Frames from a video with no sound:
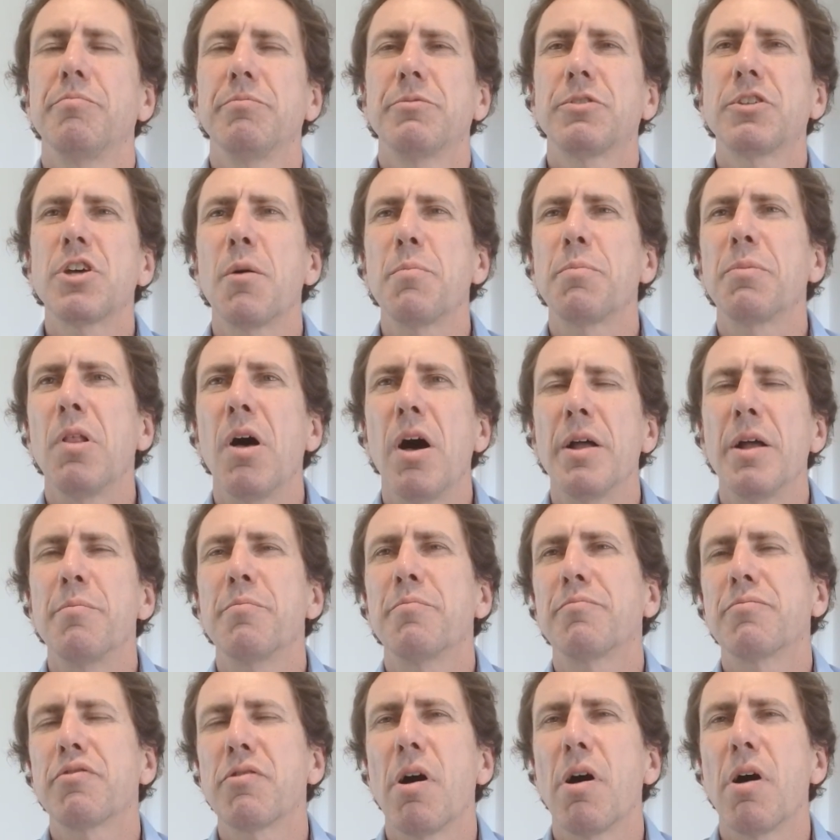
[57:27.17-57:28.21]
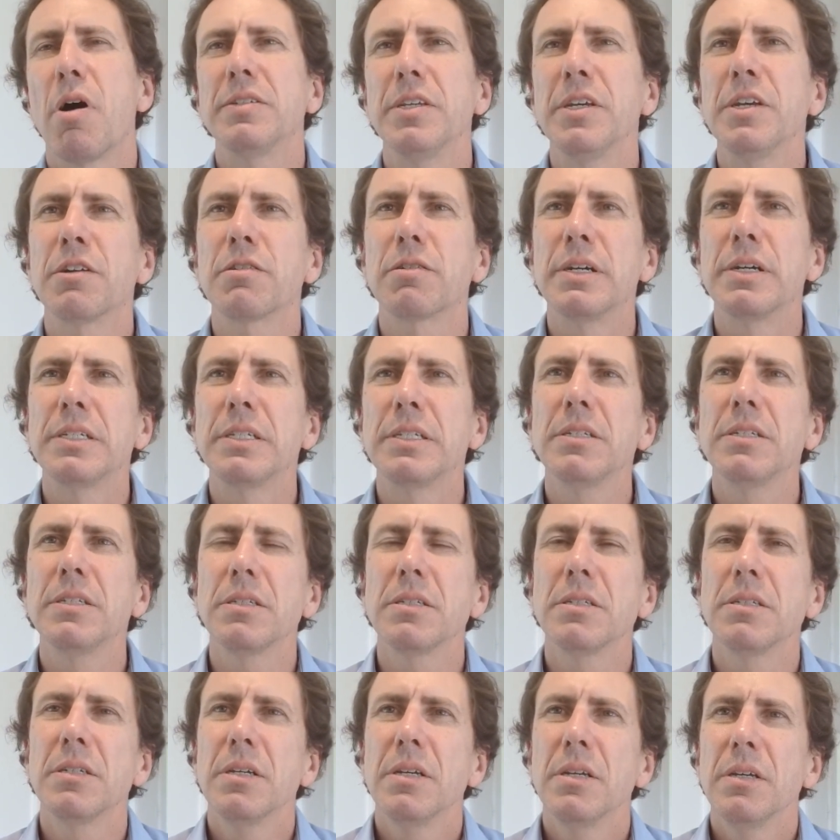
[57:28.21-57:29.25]
top line price
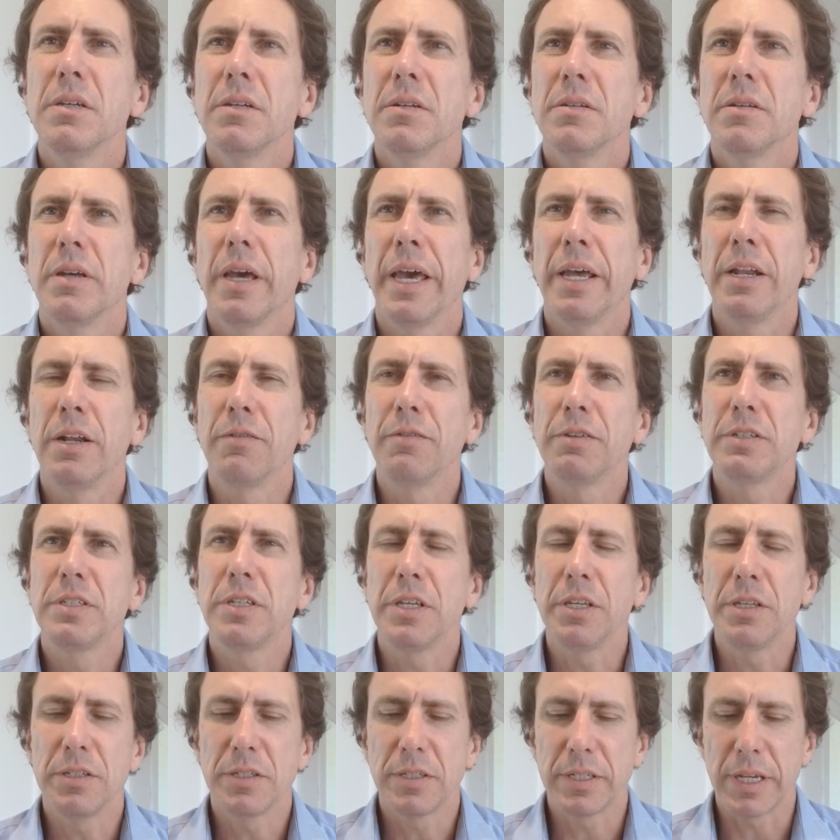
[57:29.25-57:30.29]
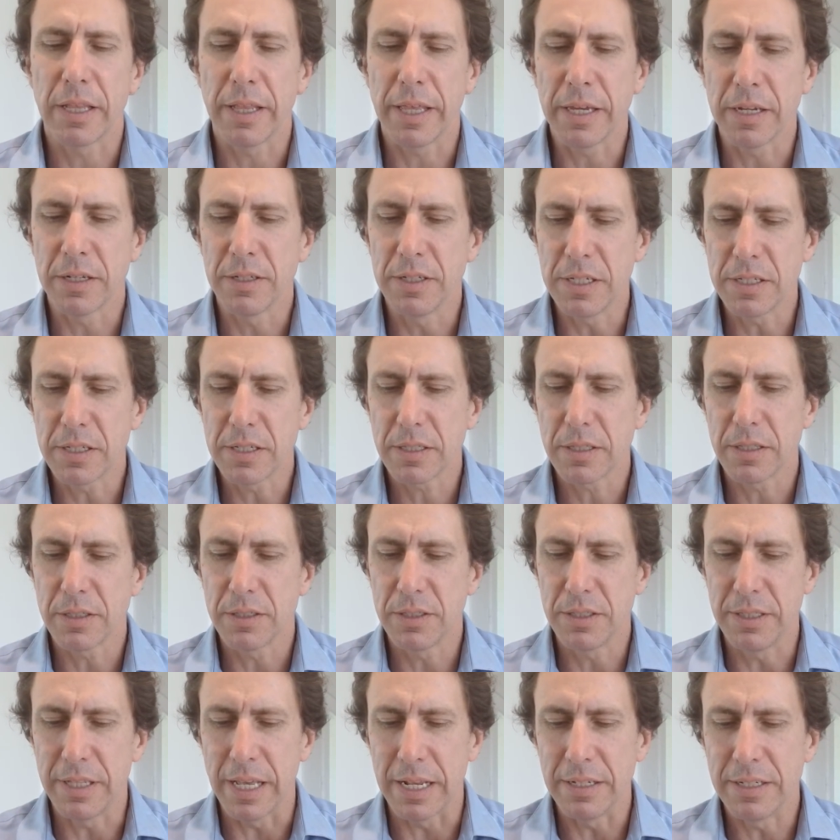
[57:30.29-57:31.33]
increases, and obviously selling and
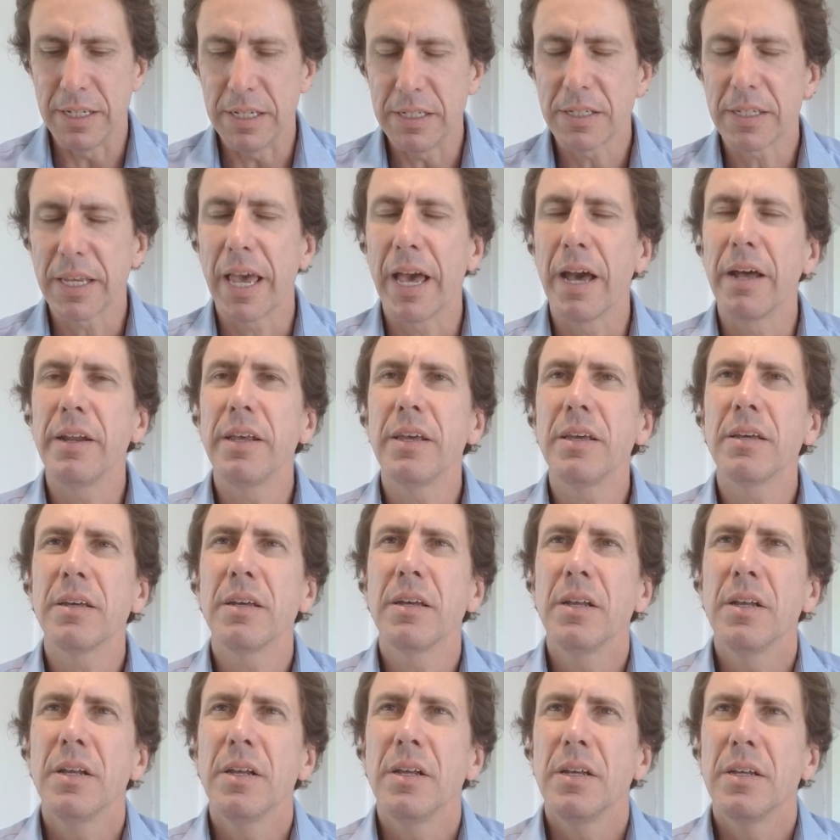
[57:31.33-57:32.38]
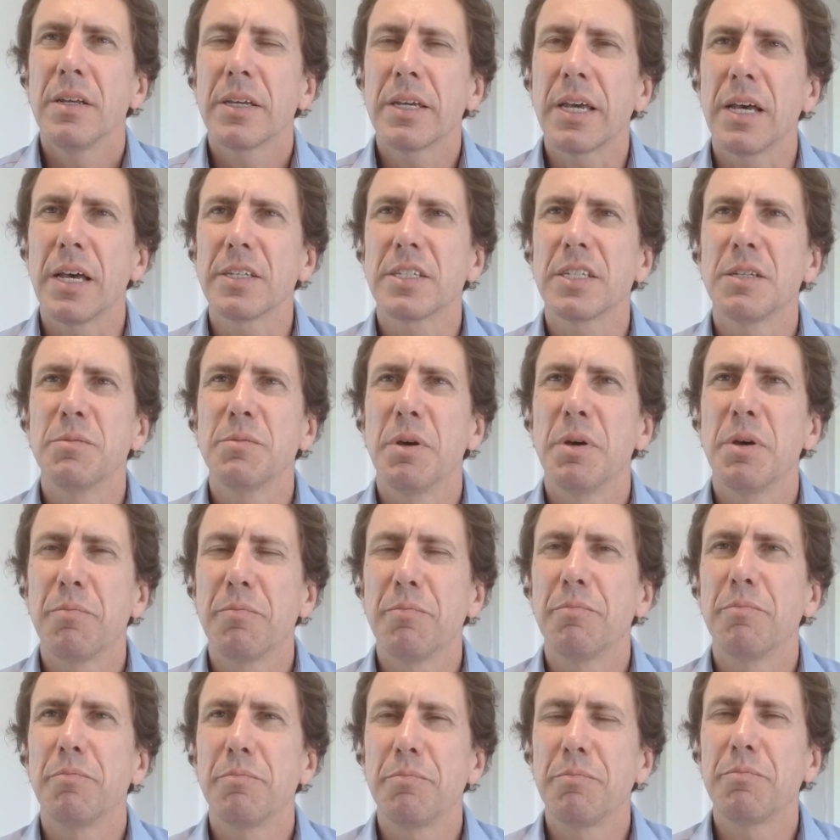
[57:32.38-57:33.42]
then discounting, customer
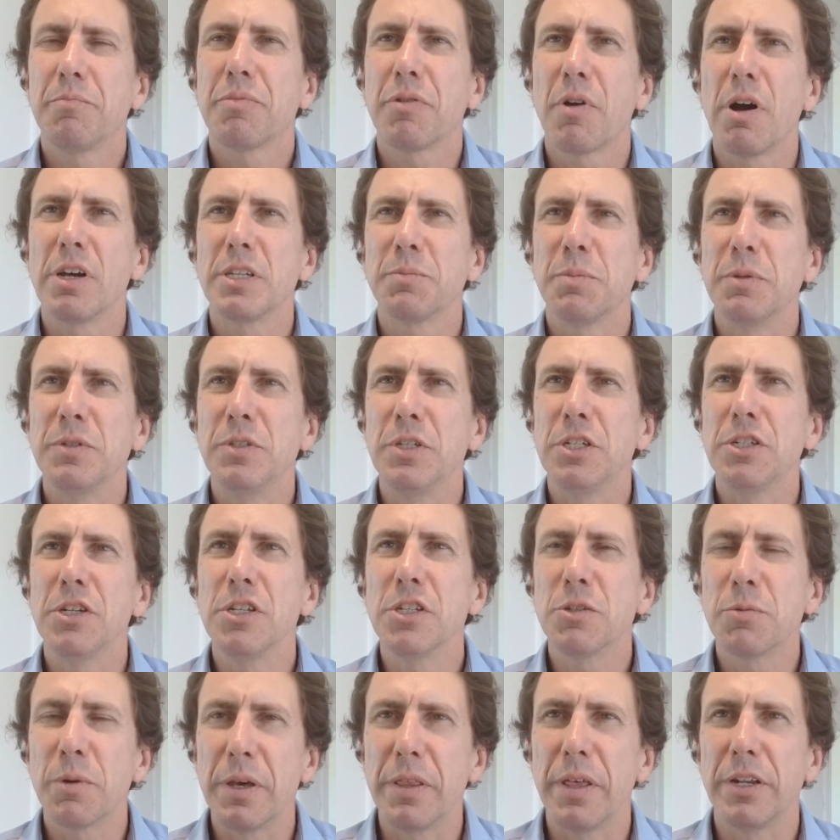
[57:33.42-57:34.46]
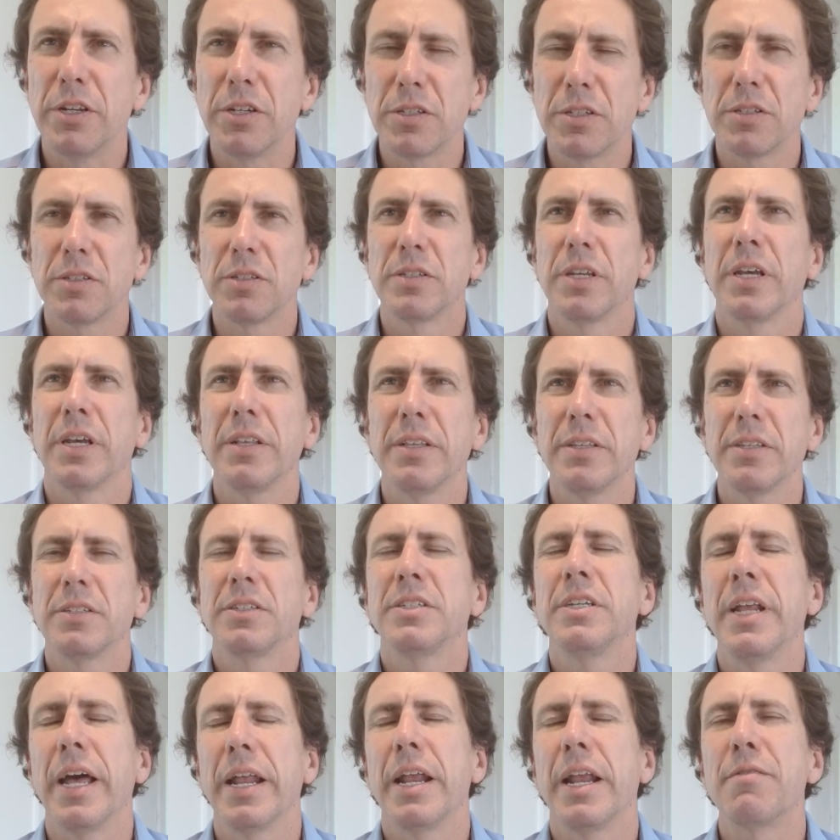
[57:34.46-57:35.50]
price positions where they just
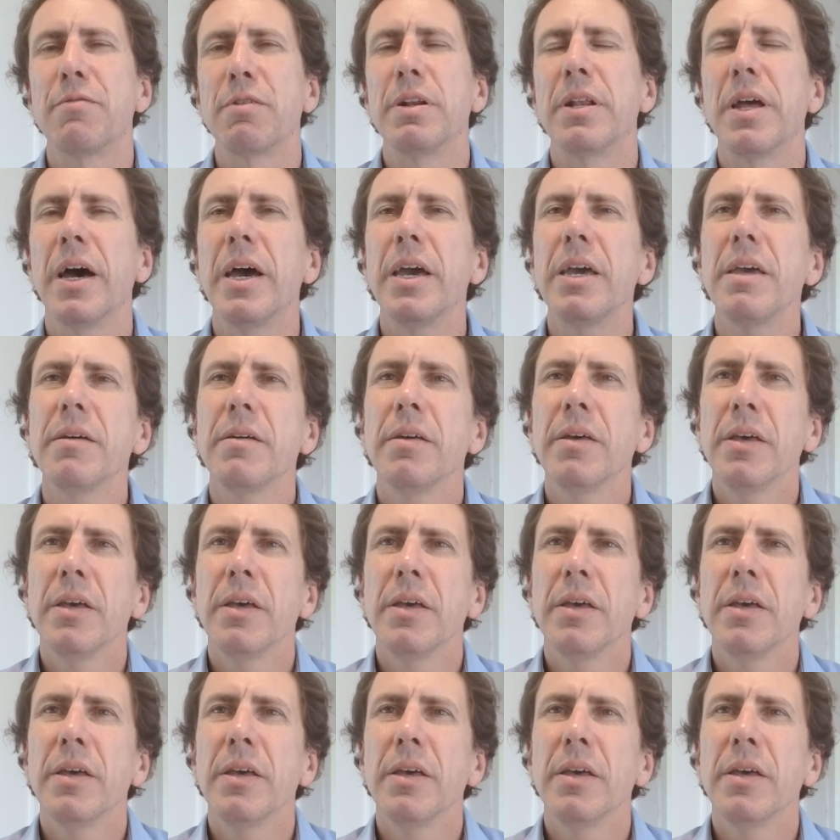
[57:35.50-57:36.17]
sit out every day,